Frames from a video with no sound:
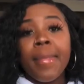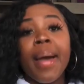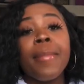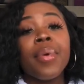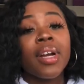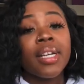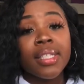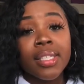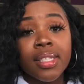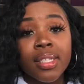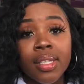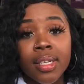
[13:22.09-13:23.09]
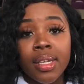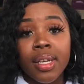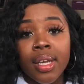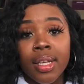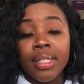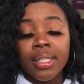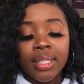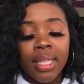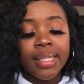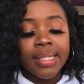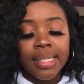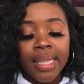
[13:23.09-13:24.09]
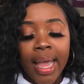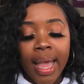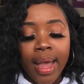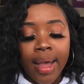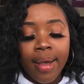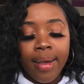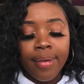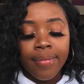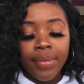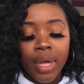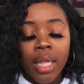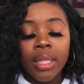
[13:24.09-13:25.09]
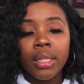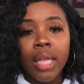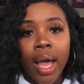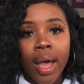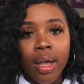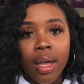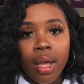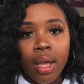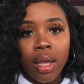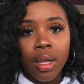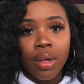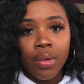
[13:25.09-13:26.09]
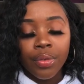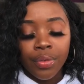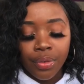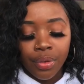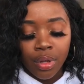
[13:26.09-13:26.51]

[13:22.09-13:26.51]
breast doesn't have a lot of